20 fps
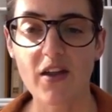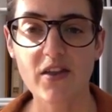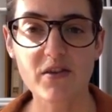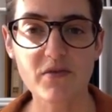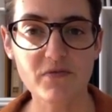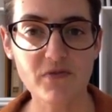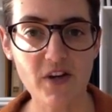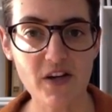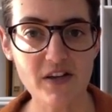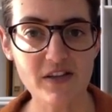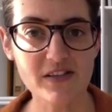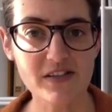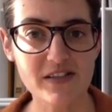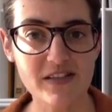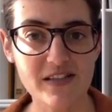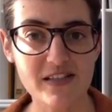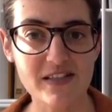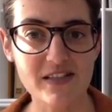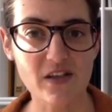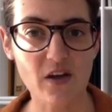The
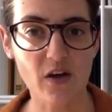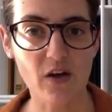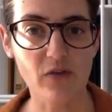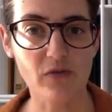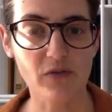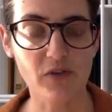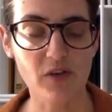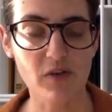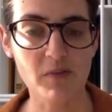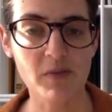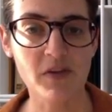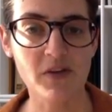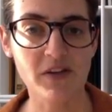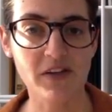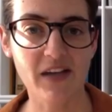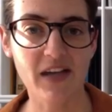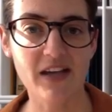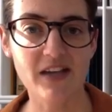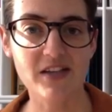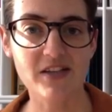first is of
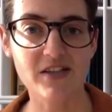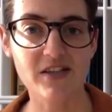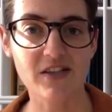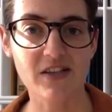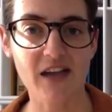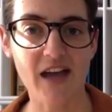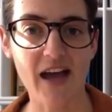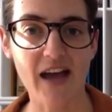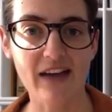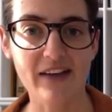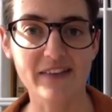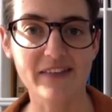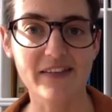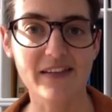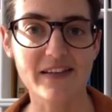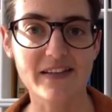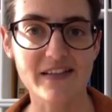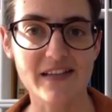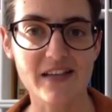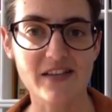communication as
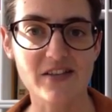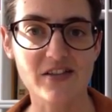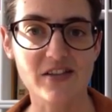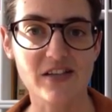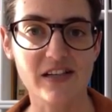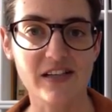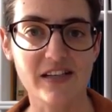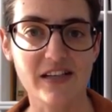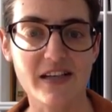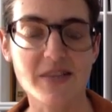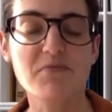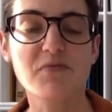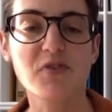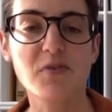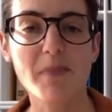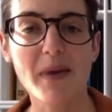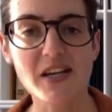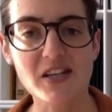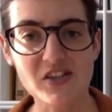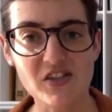essentially
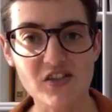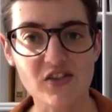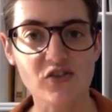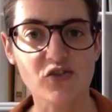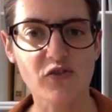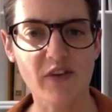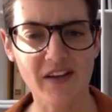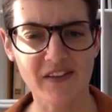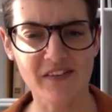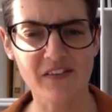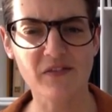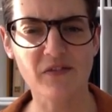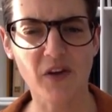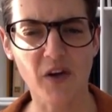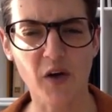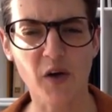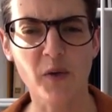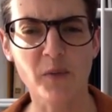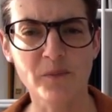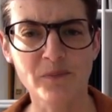information
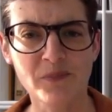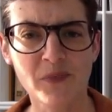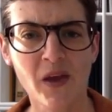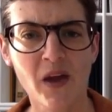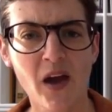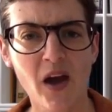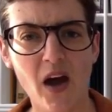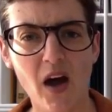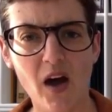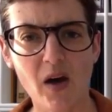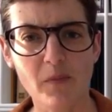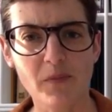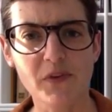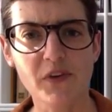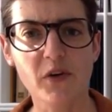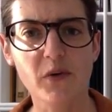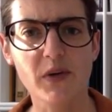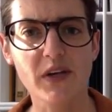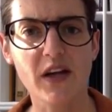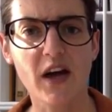transfer.
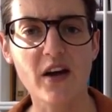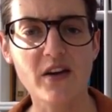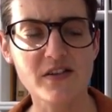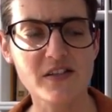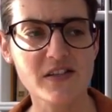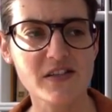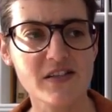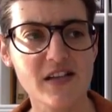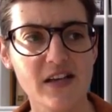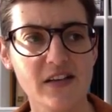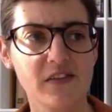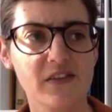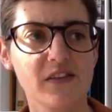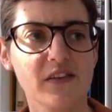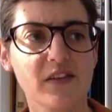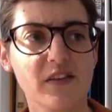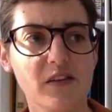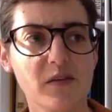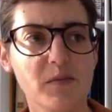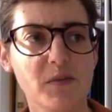So it
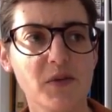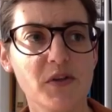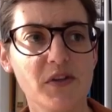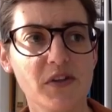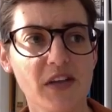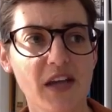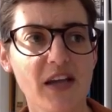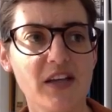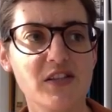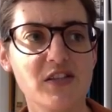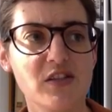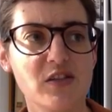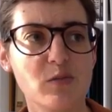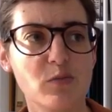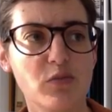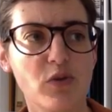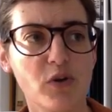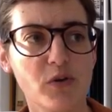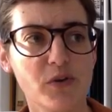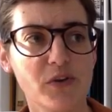understands communication
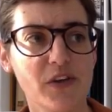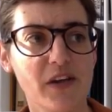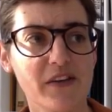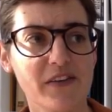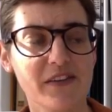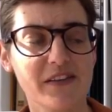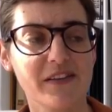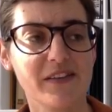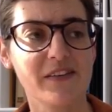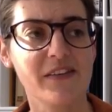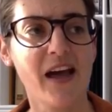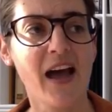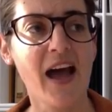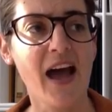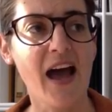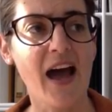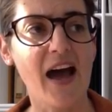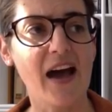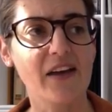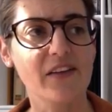processes
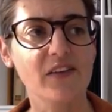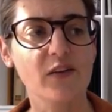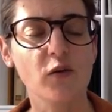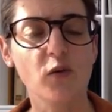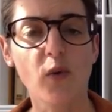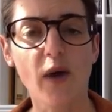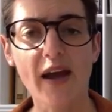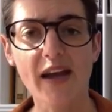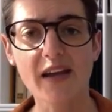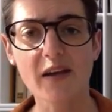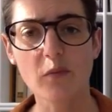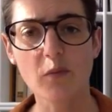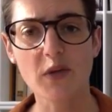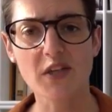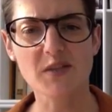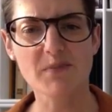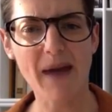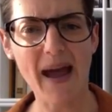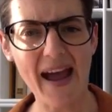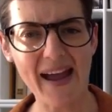as a way in
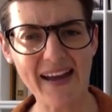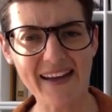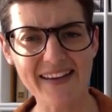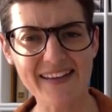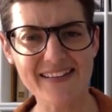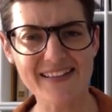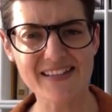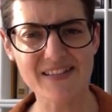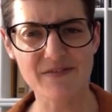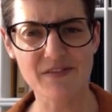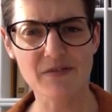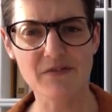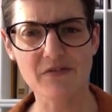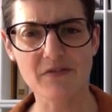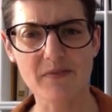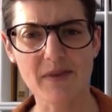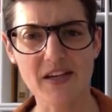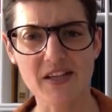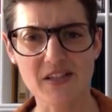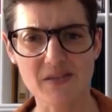which packets of
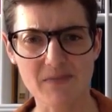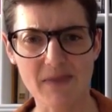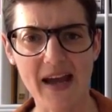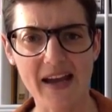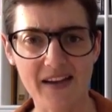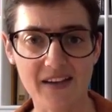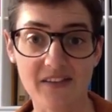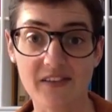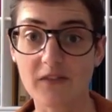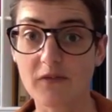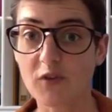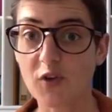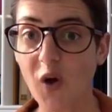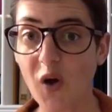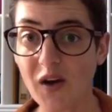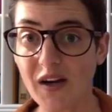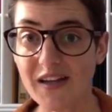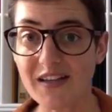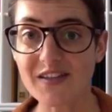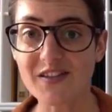information, packets of
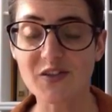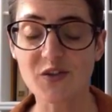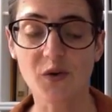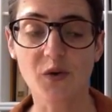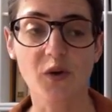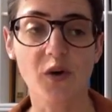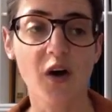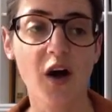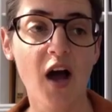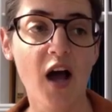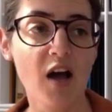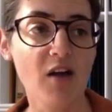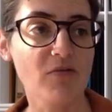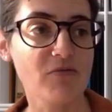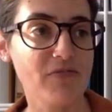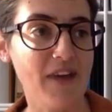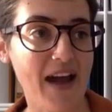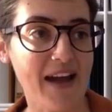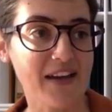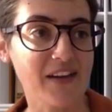knowledge or
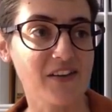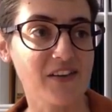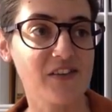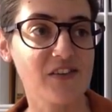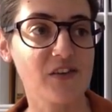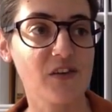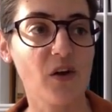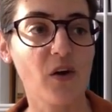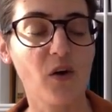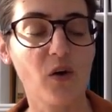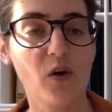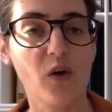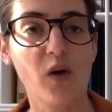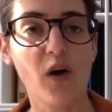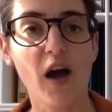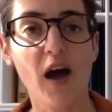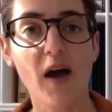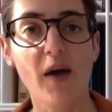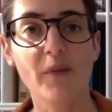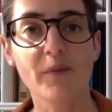facts
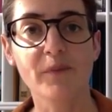or